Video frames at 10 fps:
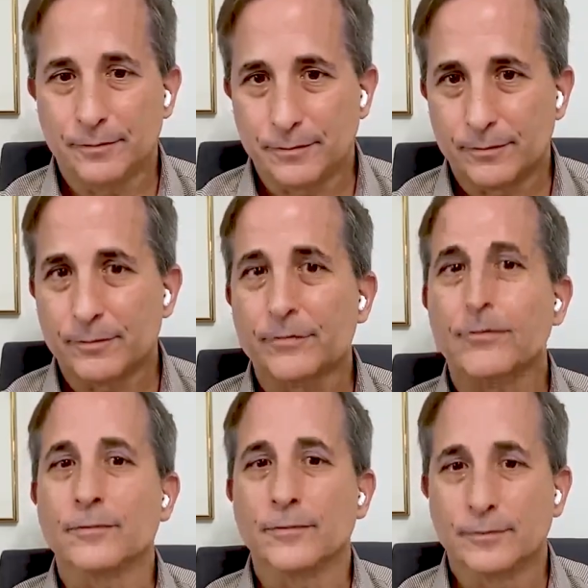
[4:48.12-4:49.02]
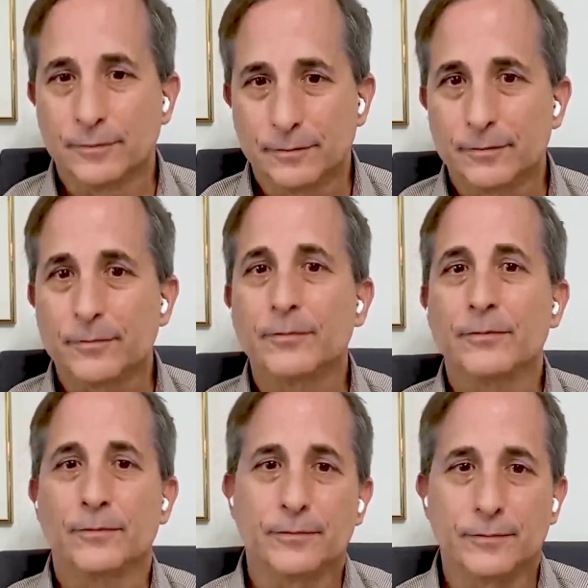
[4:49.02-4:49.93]

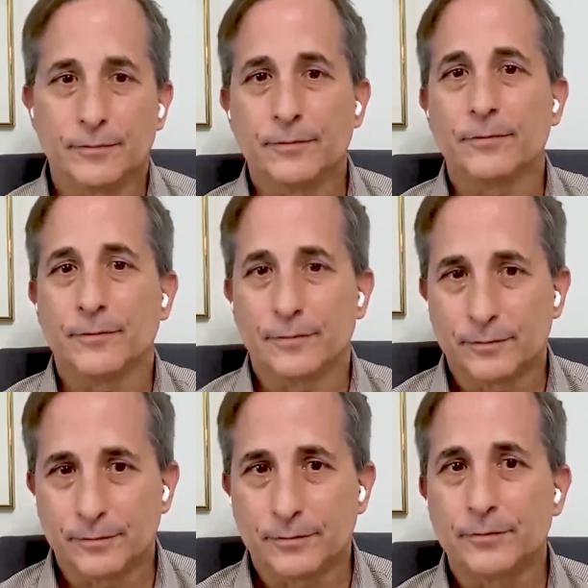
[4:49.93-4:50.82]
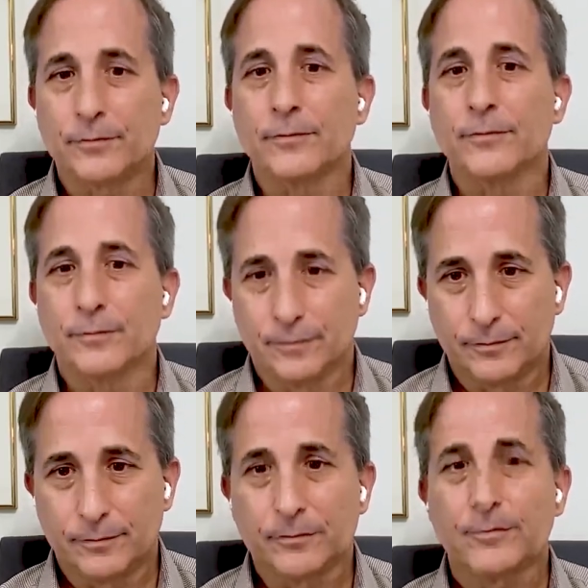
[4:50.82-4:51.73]

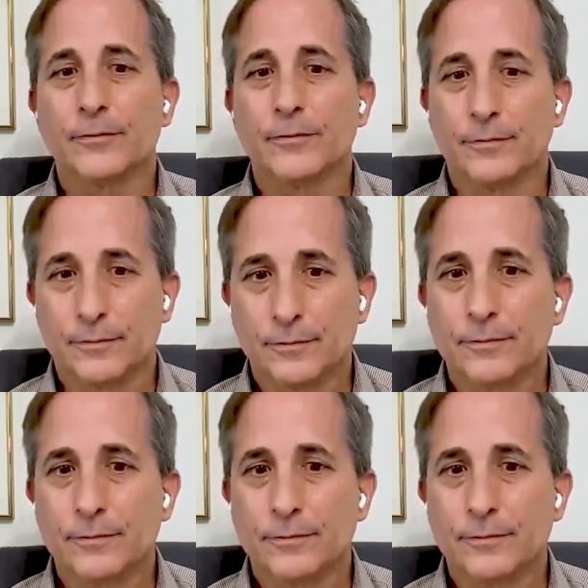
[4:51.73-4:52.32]
The person shown says nothing.